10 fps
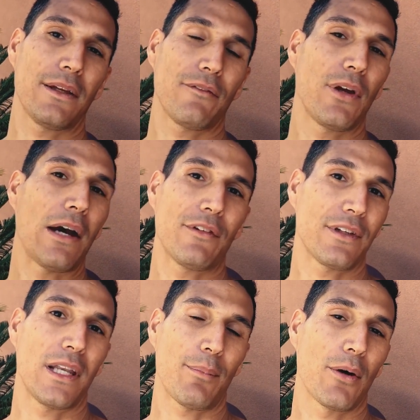If you haven't
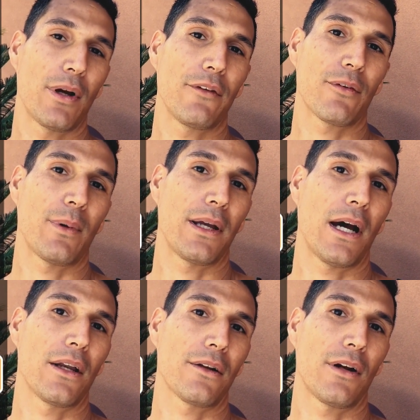signed up already for my
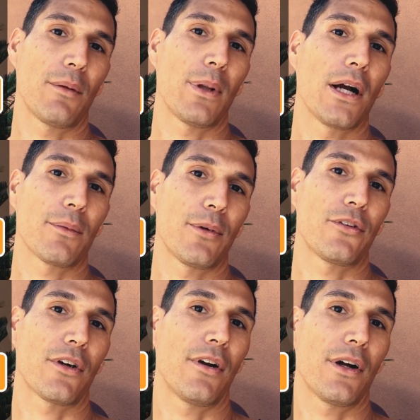How to Create a Blog Publish
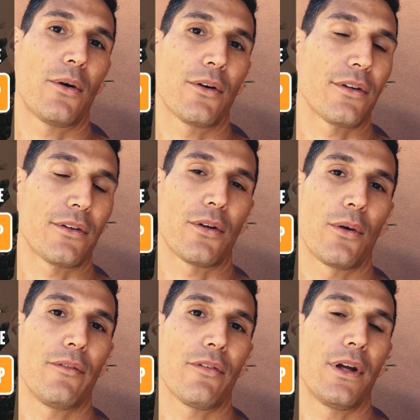Your Career course, it's
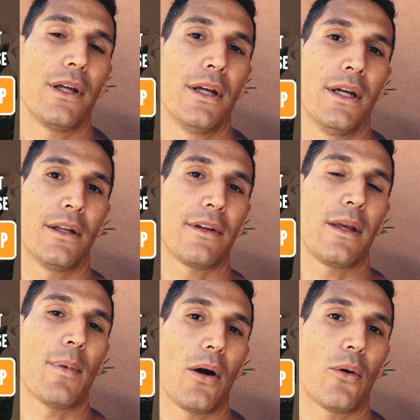totally free. It's an
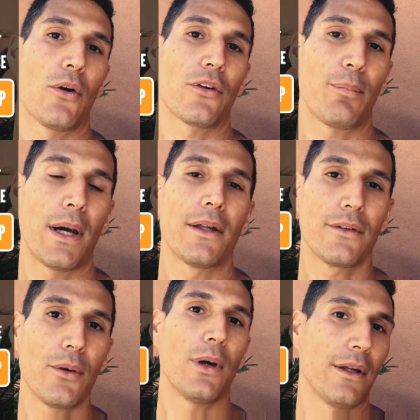email course, but
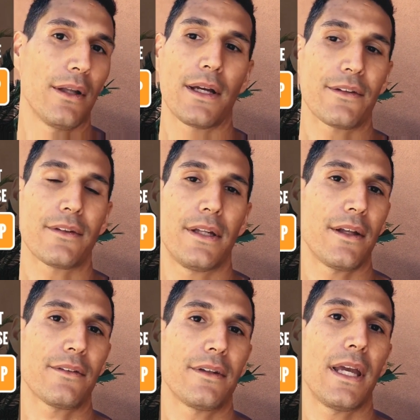do it. Like it's, it
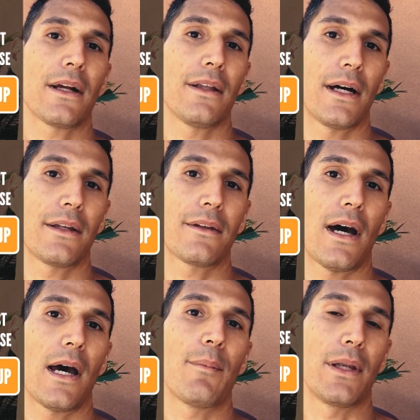doesn't take a lot of
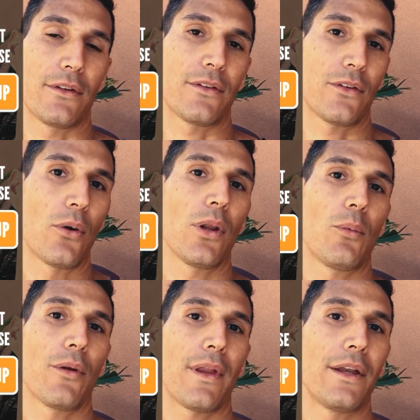time, and it's totally
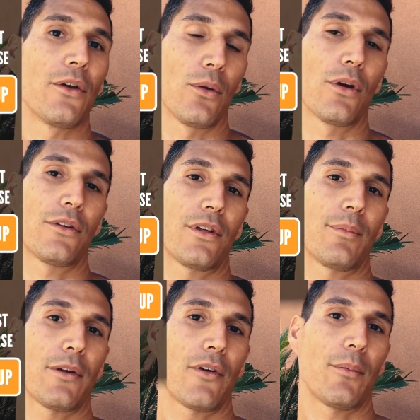worth it, and you'll learn
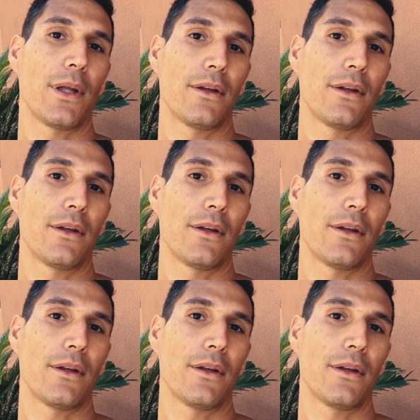something from it.